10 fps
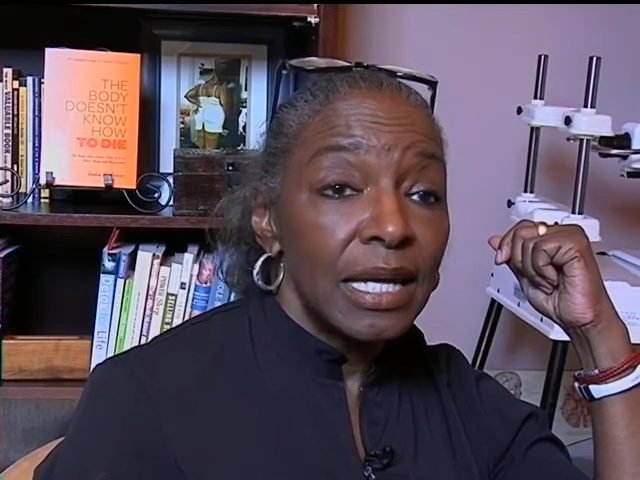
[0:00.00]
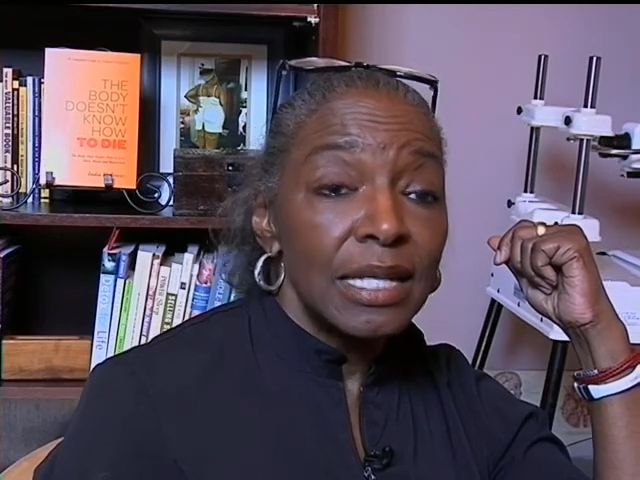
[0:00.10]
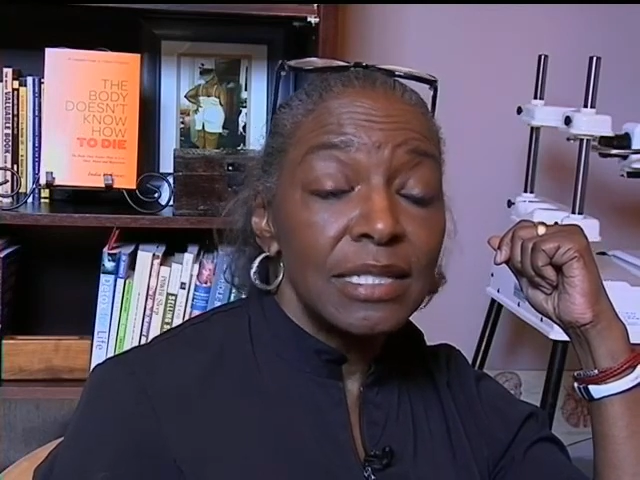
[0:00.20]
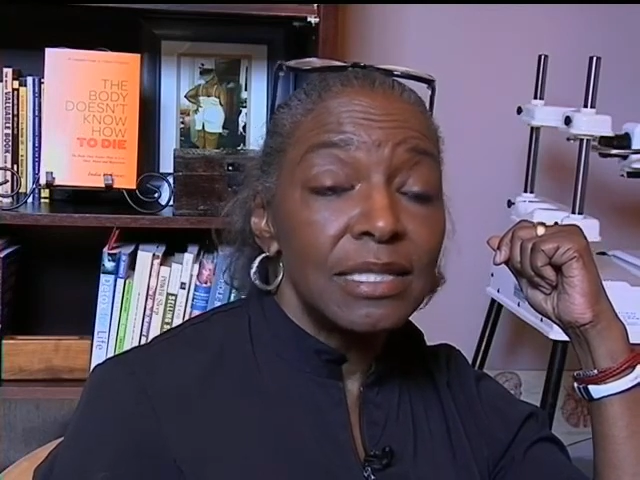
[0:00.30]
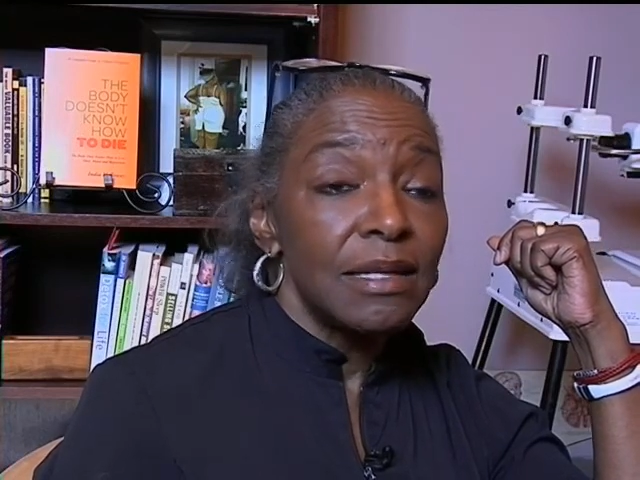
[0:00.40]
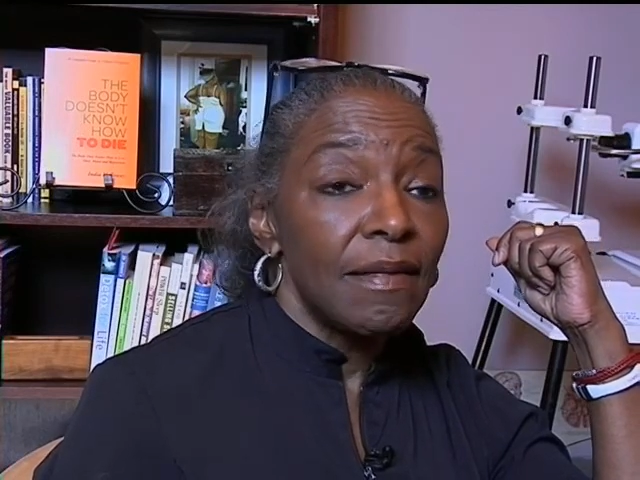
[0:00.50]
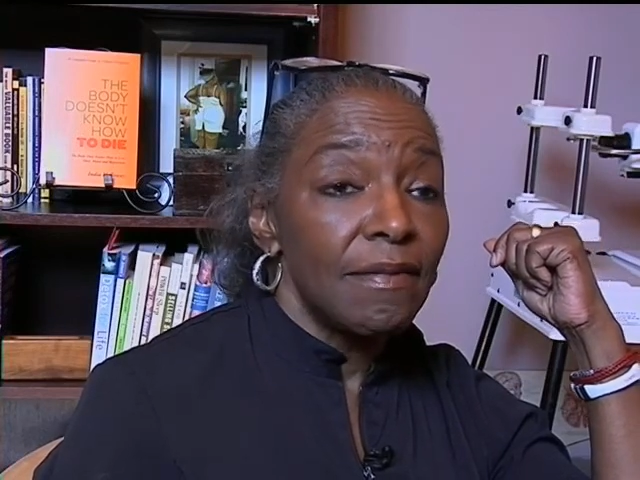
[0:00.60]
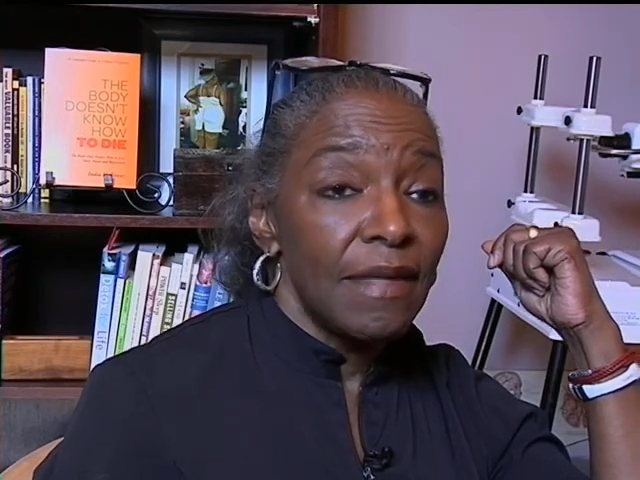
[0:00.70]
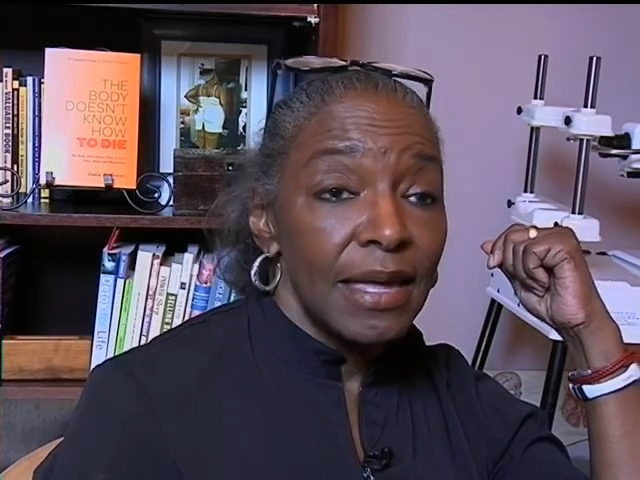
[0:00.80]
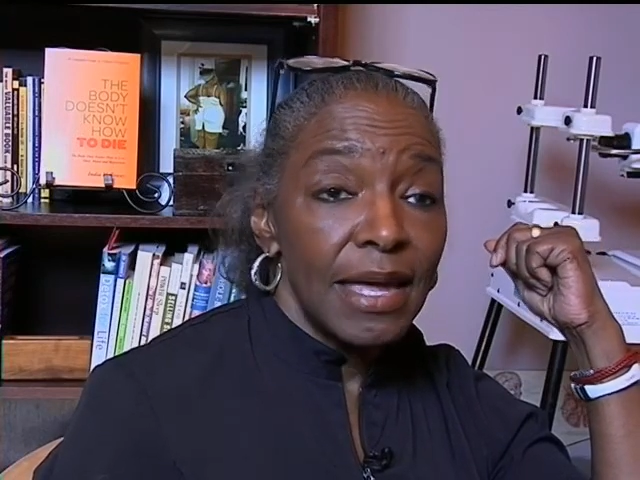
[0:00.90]
is
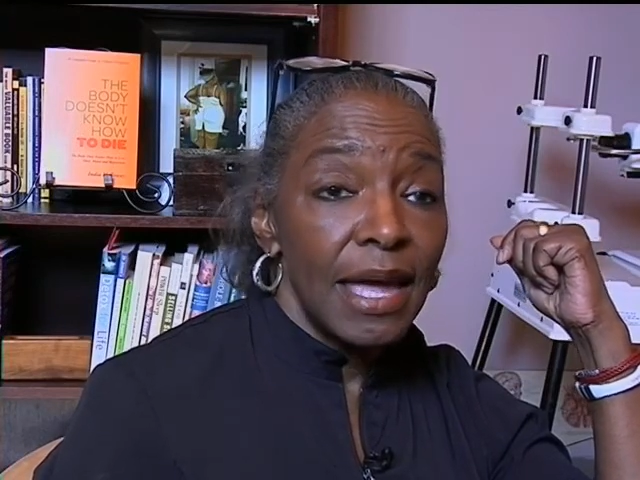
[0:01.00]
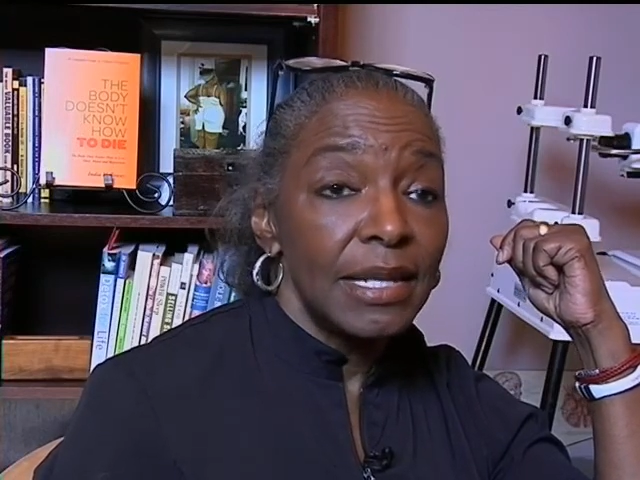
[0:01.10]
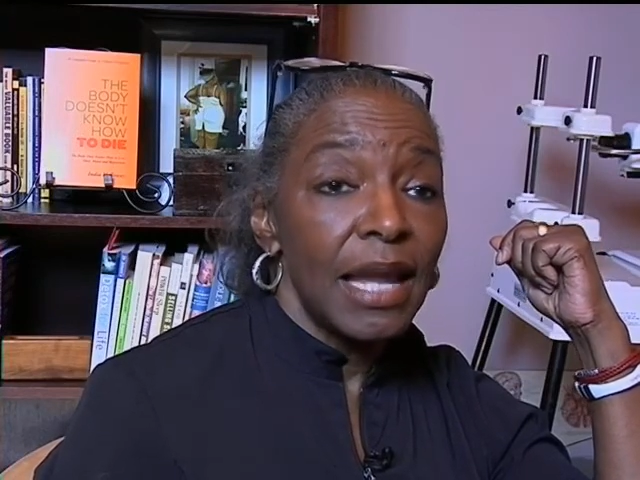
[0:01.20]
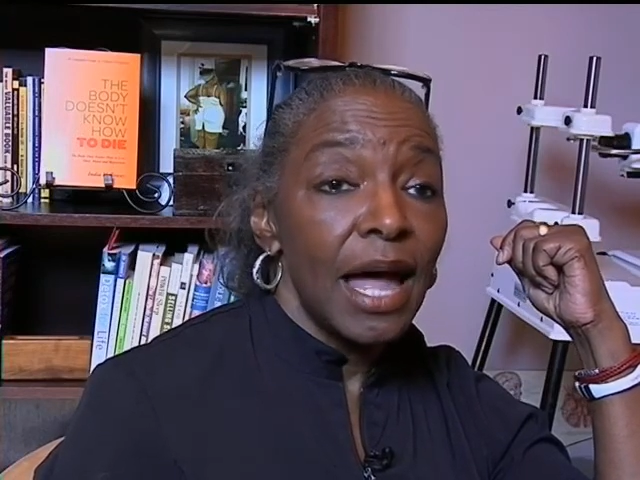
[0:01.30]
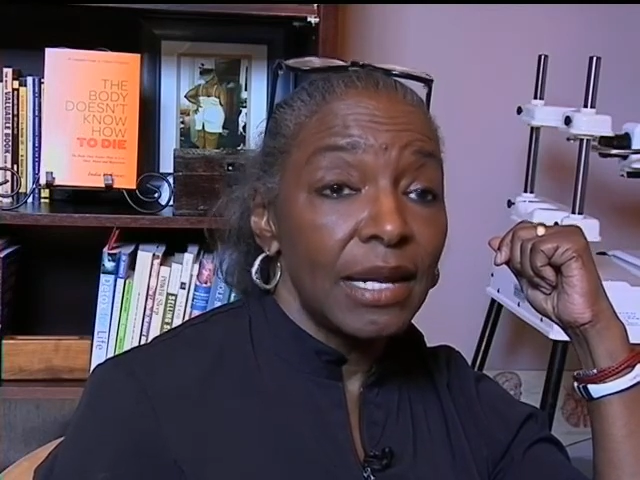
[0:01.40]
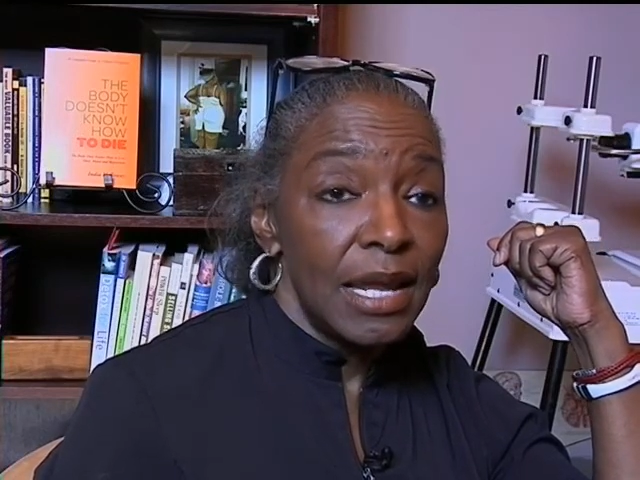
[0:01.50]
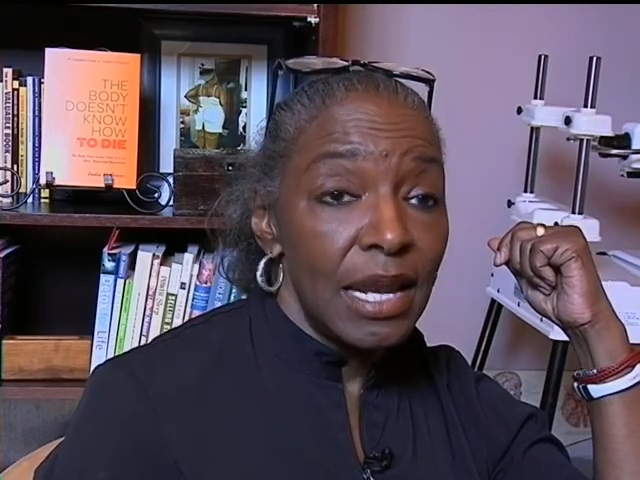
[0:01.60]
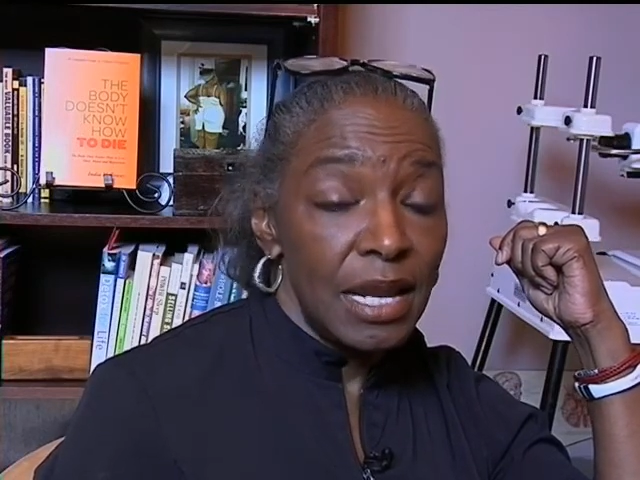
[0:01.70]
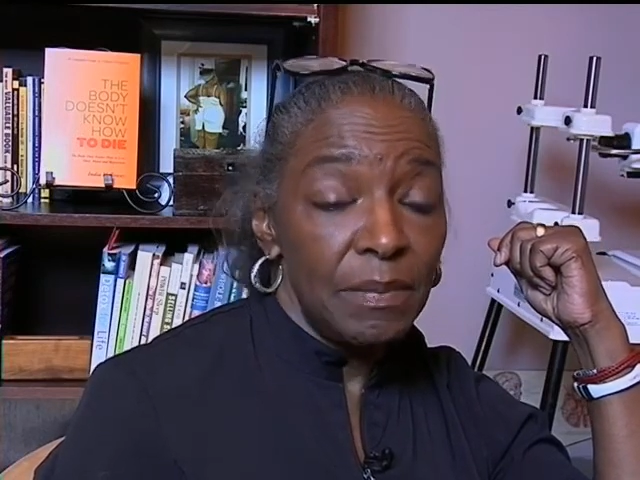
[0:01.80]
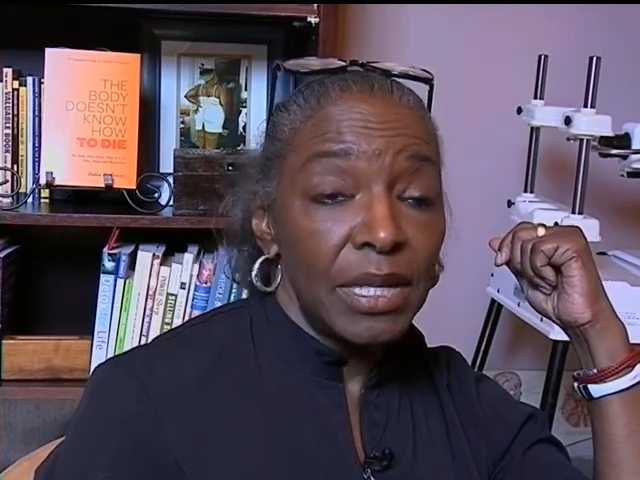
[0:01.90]
they cannot
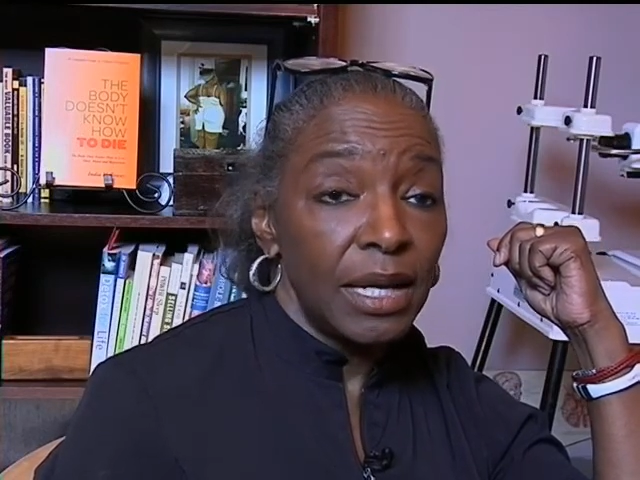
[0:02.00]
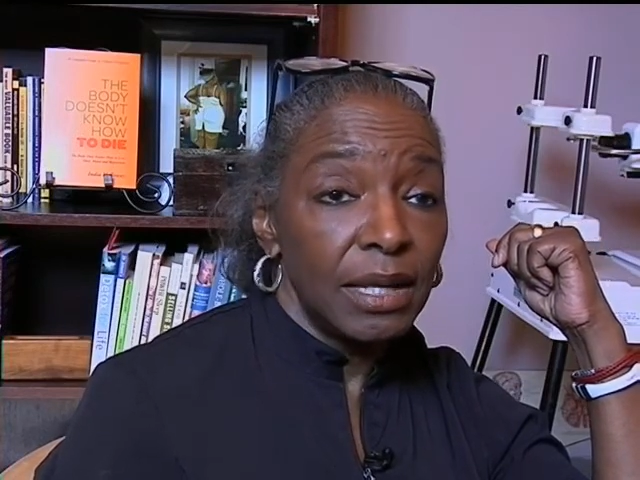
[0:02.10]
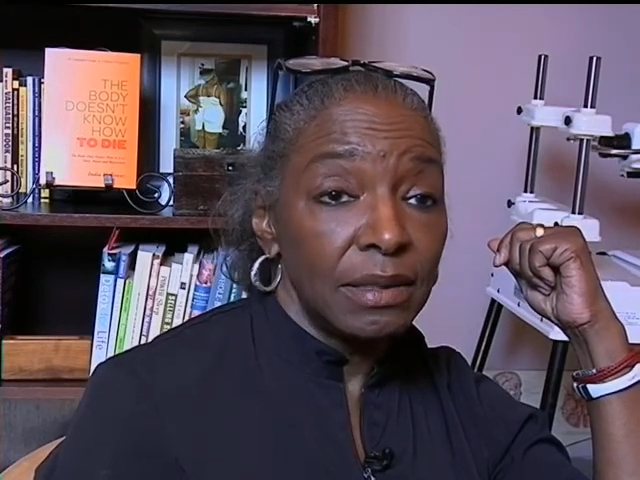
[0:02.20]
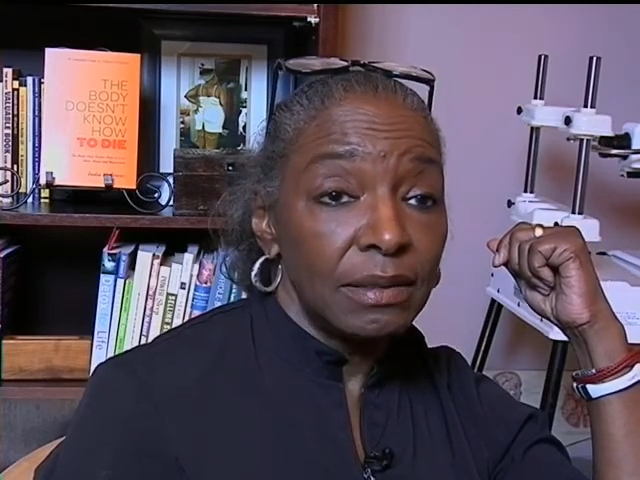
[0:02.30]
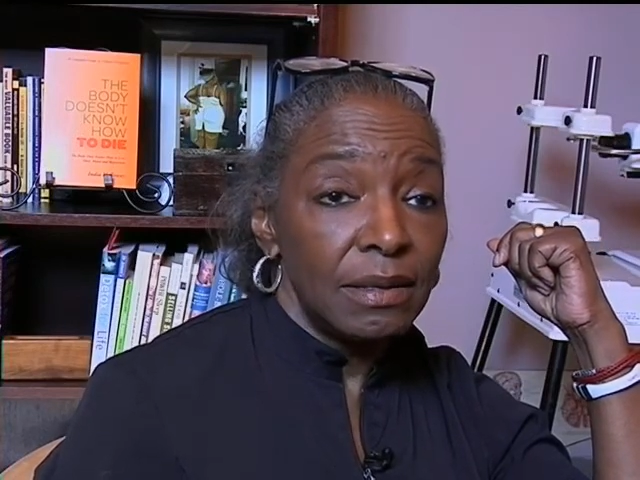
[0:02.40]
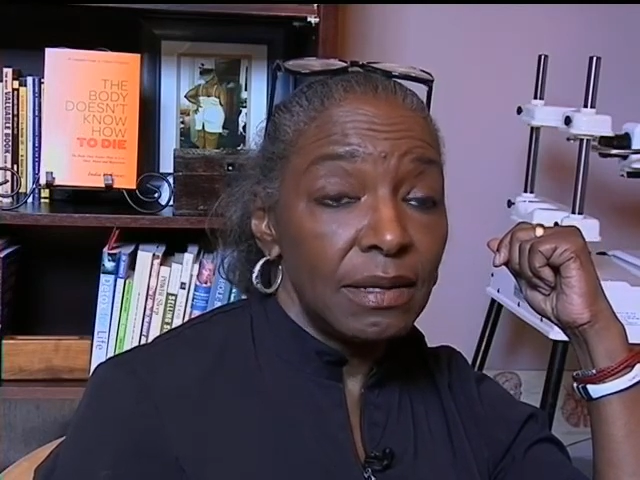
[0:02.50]
eliminate.